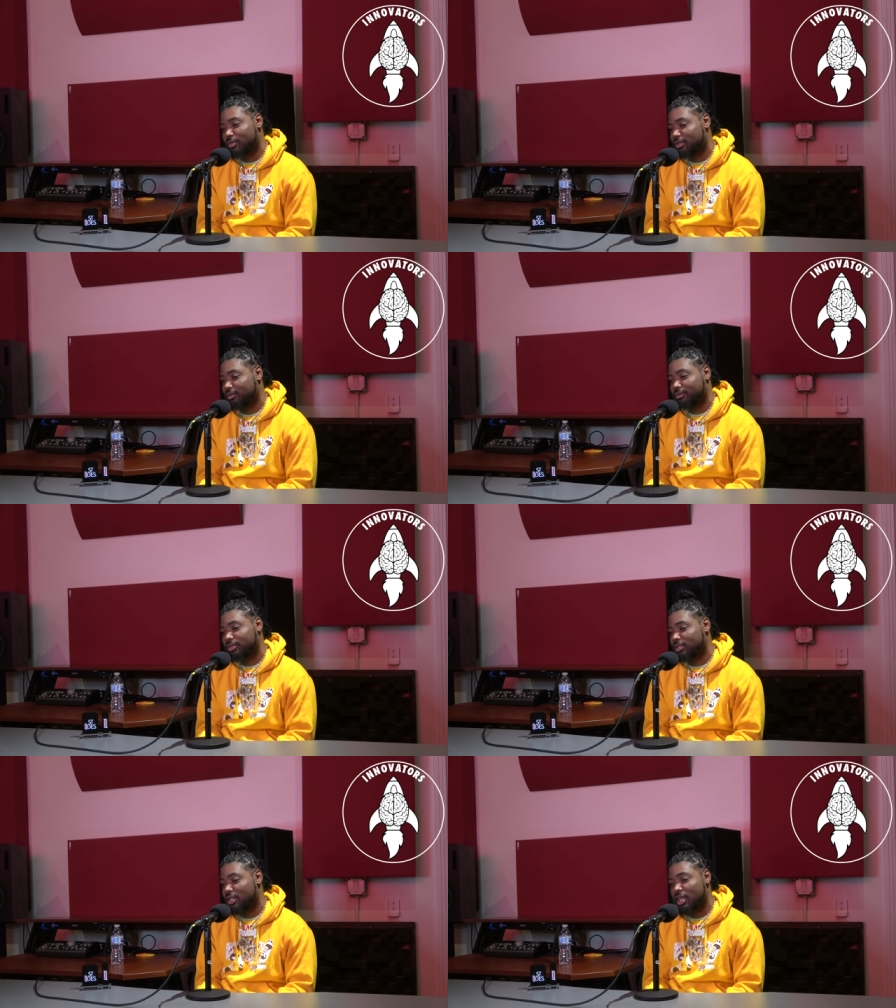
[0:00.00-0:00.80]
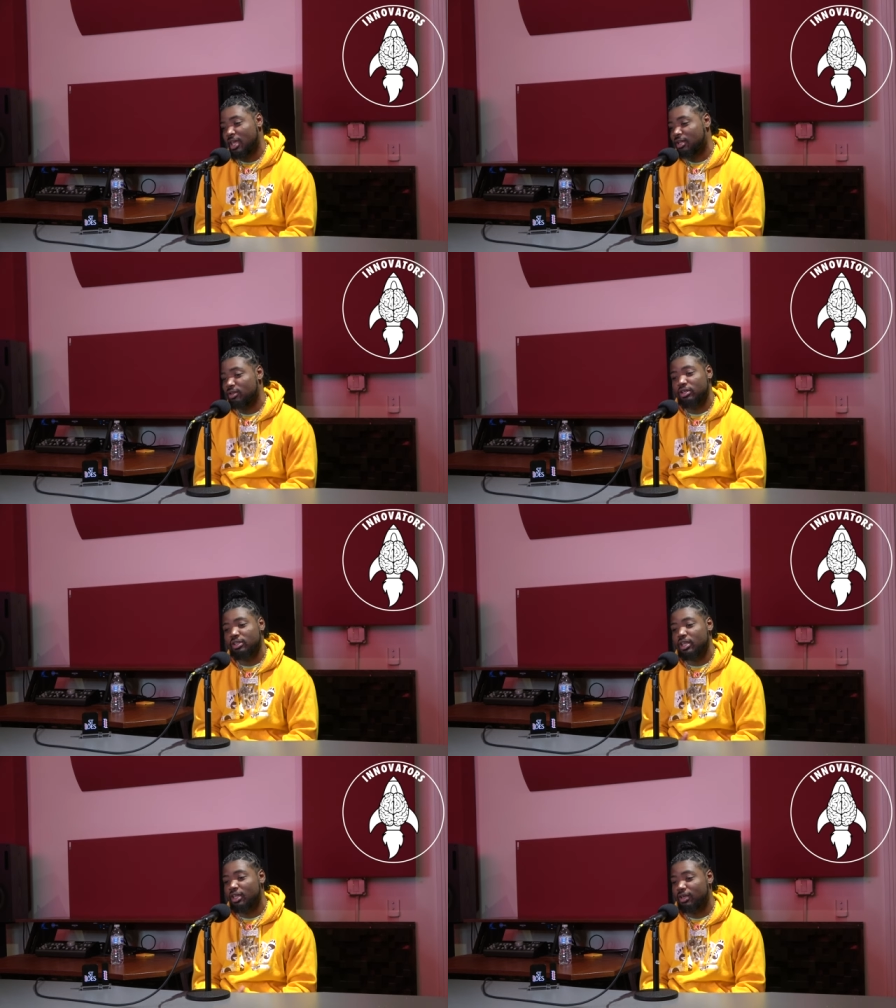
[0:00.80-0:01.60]
mean, they do
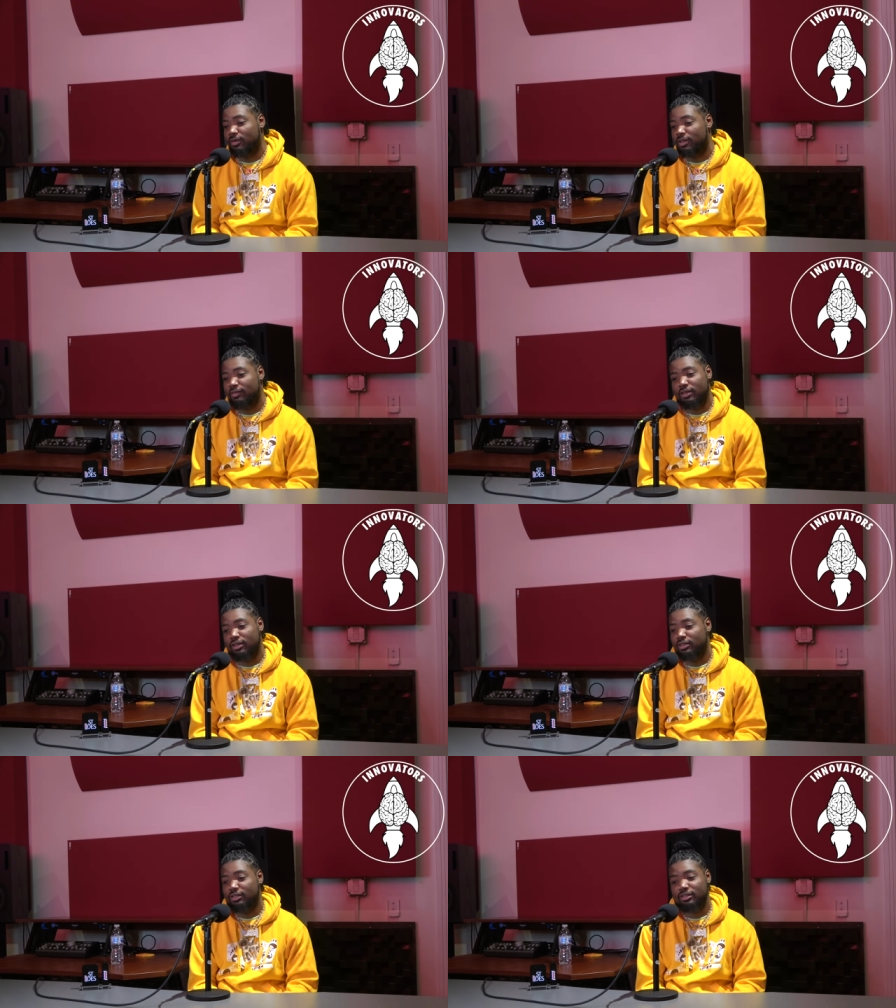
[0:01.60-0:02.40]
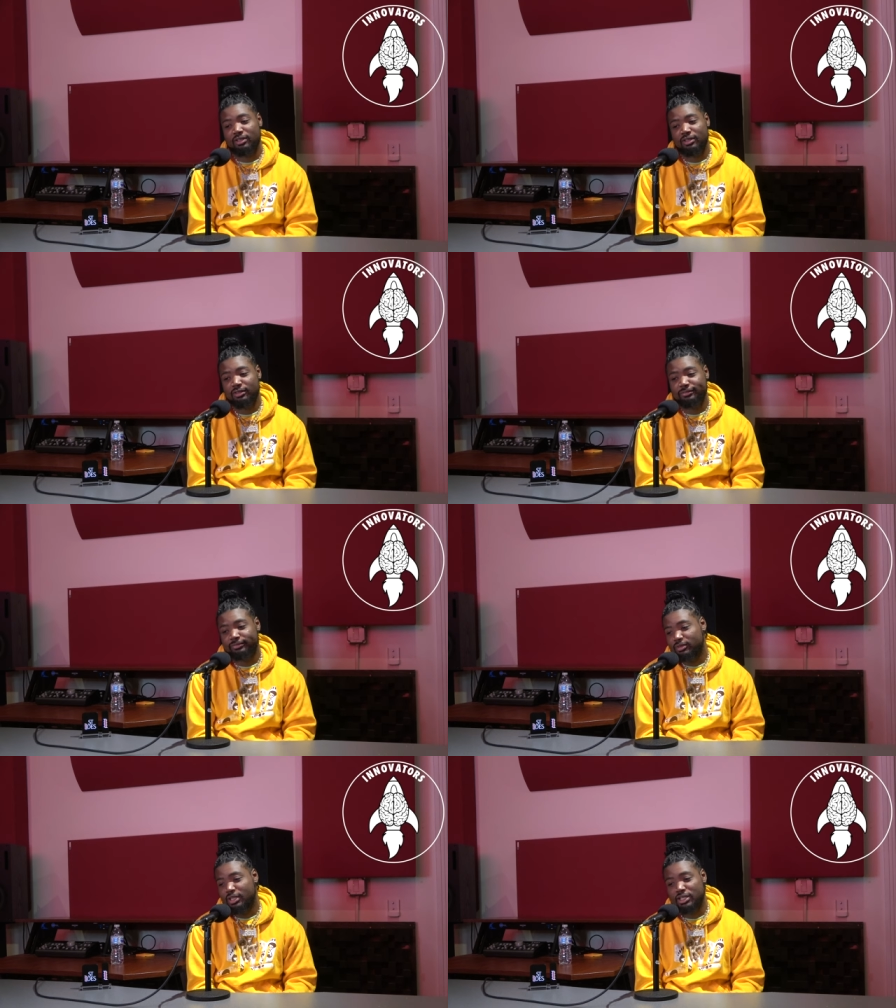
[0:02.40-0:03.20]
your thing, whatever y'all, you know,
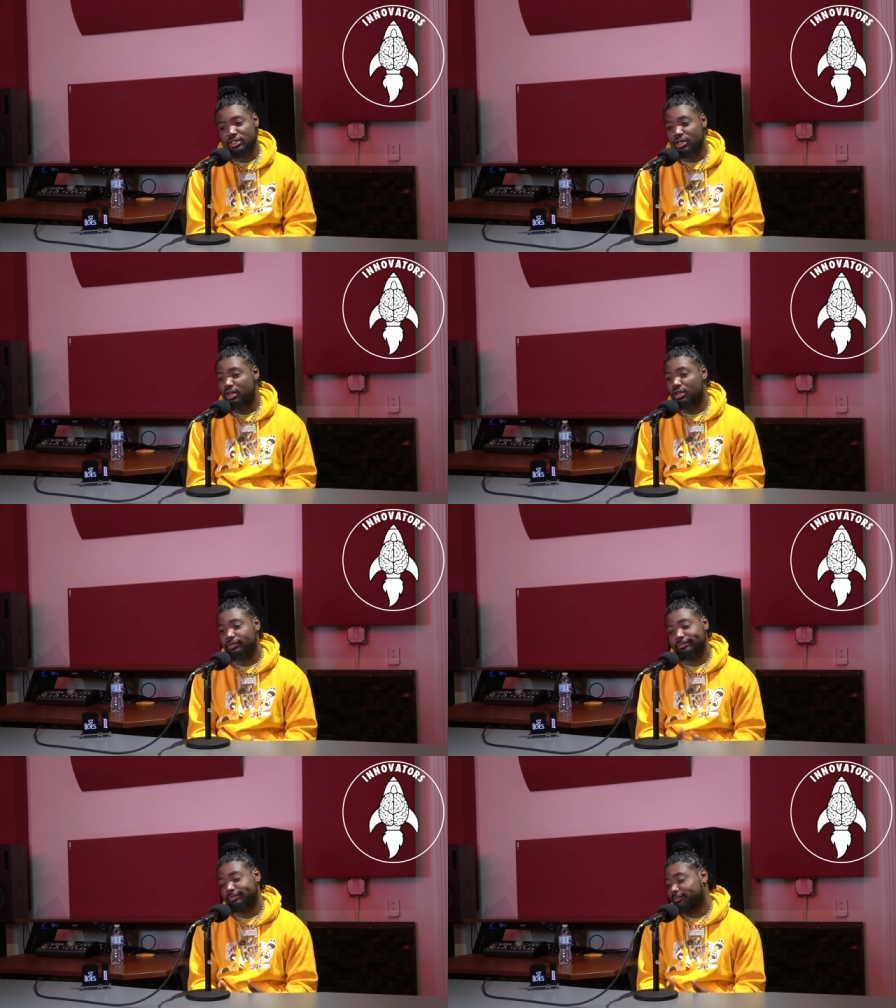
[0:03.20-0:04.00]
that's y'all.